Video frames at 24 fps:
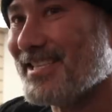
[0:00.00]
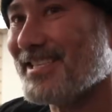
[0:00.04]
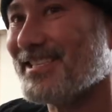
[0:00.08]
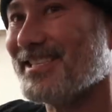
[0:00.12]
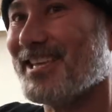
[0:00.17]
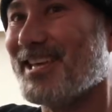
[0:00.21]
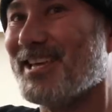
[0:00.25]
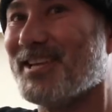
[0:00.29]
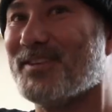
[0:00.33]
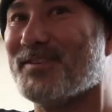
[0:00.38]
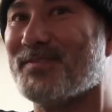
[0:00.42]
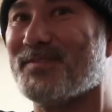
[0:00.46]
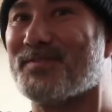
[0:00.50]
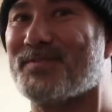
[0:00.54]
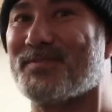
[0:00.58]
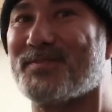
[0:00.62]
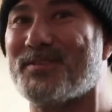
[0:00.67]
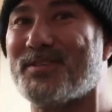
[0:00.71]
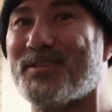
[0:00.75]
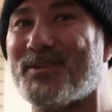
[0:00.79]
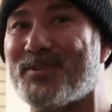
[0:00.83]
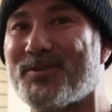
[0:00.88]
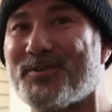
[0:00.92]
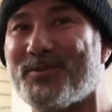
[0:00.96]
since then of,
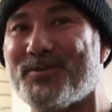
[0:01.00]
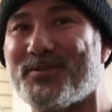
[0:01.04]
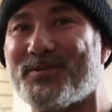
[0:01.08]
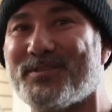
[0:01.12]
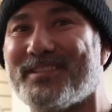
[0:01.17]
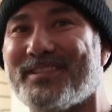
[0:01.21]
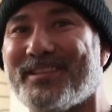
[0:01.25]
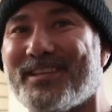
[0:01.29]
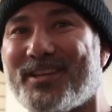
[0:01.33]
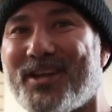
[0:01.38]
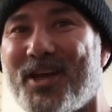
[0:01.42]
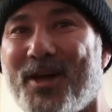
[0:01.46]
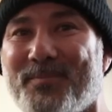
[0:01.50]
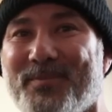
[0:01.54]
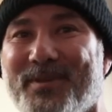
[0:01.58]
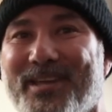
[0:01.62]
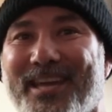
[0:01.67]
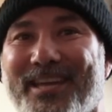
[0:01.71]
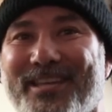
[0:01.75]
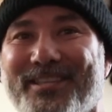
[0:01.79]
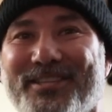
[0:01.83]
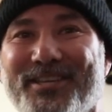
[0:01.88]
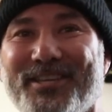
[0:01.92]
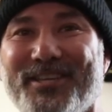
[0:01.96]
you know, using the
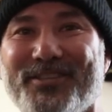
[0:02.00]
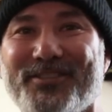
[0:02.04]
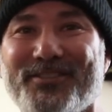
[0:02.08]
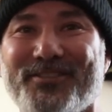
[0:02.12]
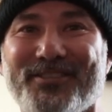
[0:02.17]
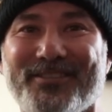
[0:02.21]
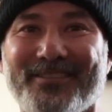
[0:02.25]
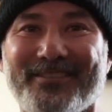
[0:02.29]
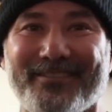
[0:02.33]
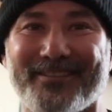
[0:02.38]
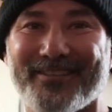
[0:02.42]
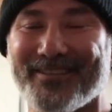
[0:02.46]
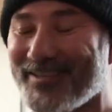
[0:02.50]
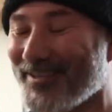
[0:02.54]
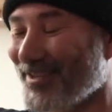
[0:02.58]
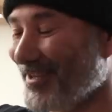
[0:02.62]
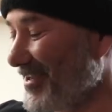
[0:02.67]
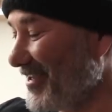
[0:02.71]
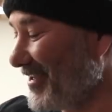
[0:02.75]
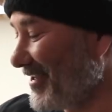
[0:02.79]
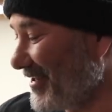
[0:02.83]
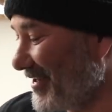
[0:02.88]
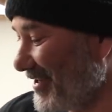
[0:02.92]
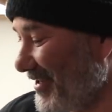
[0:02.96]
cupcake tins and,
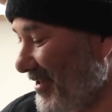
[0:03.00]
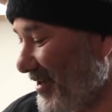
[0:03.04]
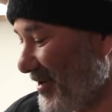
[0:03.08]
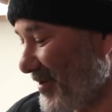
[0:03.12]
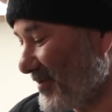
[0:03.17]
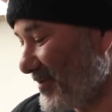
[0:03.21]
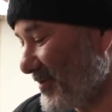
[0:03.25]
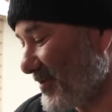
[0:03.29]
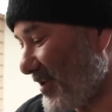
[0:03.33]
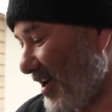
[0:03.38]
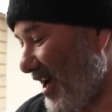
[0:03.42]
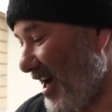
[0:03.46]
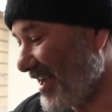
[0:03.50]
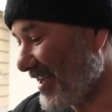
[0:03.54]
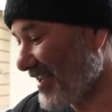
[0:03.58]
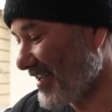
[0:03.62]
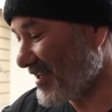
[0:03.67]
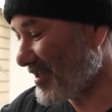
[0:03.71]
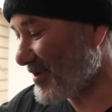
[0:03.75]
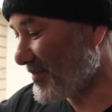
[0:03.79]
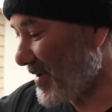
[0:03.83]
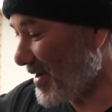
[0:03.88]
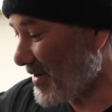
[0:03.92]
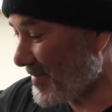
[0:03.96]
you know,
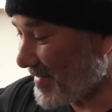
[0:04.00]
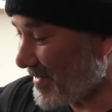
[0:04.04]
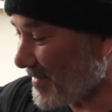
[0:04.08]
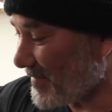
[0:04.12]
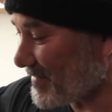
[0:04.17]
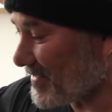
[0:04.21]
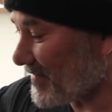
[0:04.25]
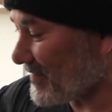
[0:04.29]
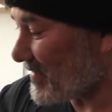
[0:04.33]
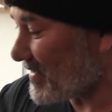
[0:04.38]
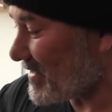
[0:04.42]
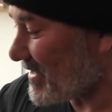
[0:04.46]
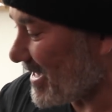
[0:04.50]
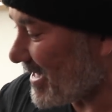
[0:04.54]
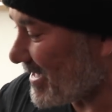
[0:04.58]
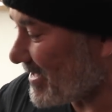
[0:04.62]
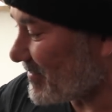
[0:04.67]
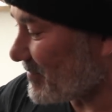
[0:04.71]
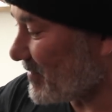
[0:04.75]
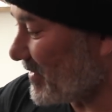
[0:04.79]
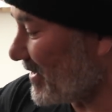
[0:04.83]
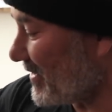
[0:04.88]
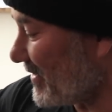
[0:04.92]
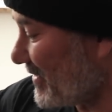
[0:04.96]
trying experimenting with different
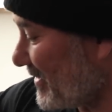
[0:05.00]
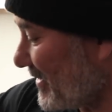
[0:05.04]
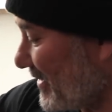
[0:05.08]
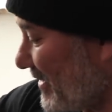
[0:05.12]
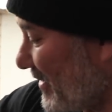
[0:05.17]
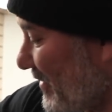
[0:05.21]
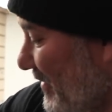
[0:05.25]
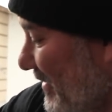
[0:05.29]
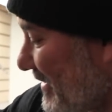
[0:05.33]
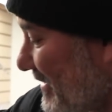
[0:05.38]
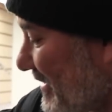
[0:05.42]
things. But you know,